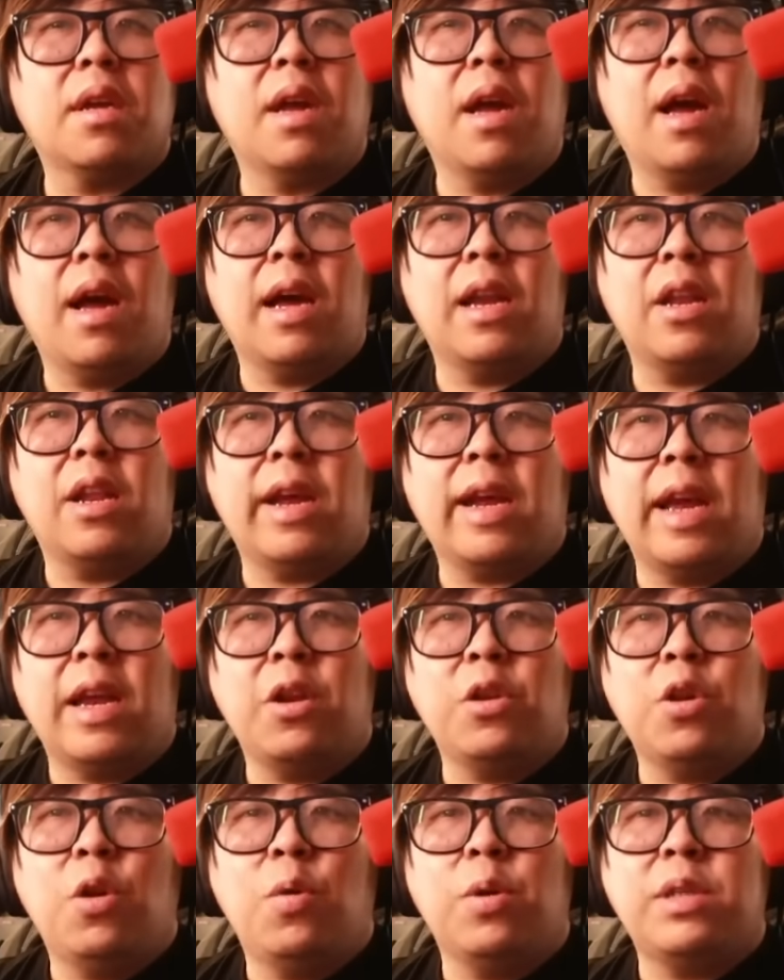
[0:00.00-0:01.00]
I don't like I
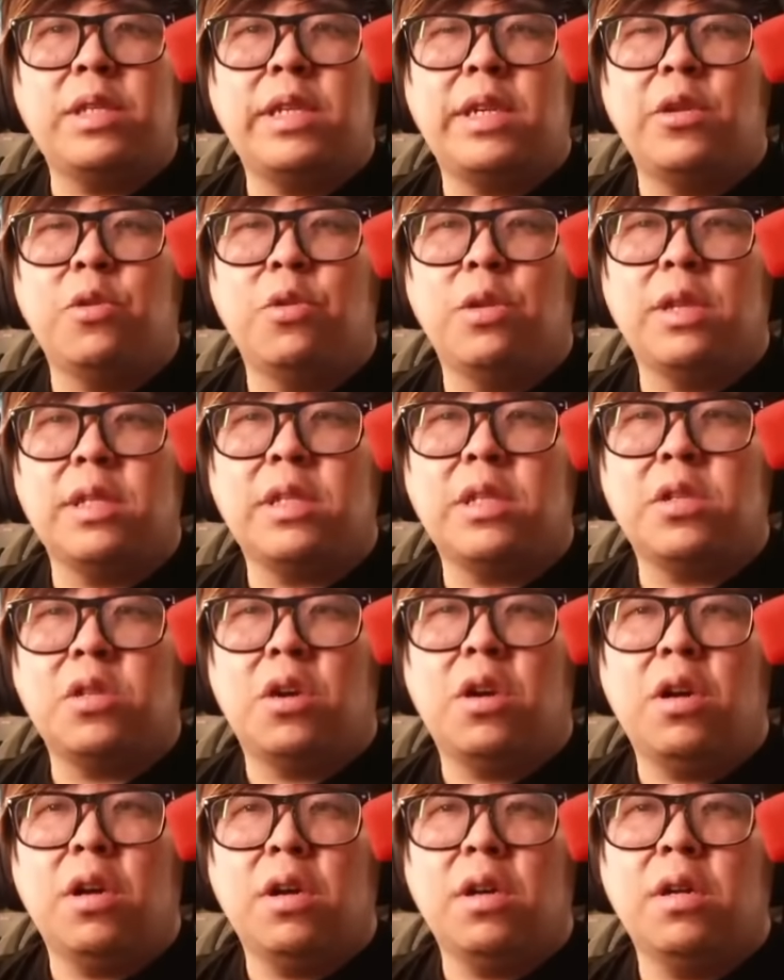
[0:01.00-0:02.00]
don't know what tier lists
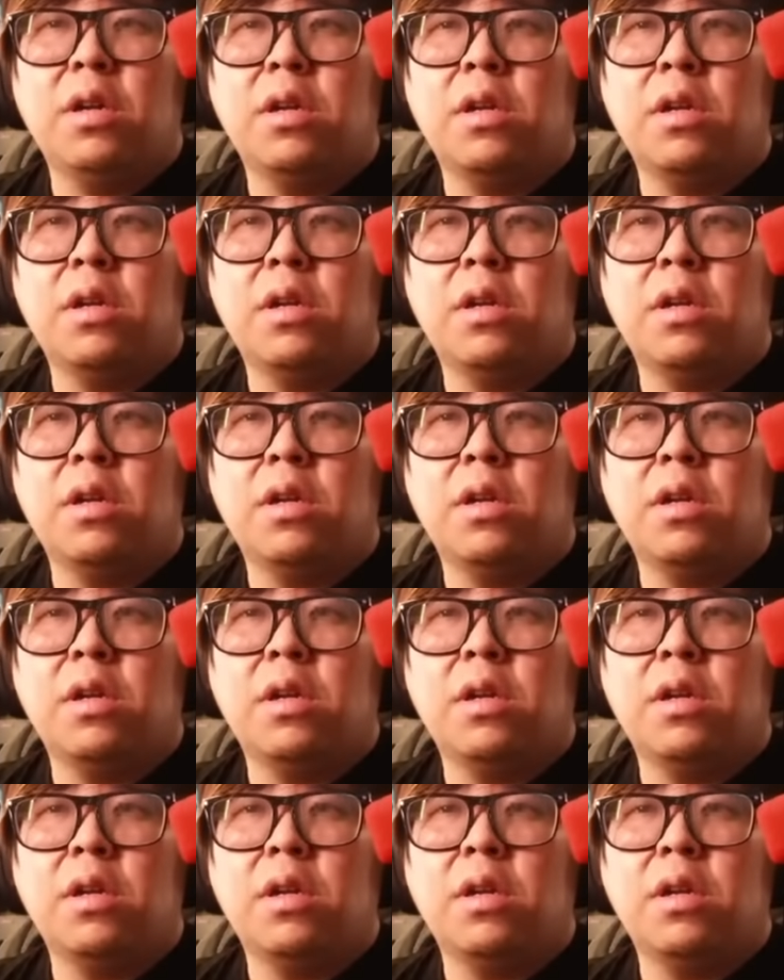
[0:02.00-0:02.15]
are.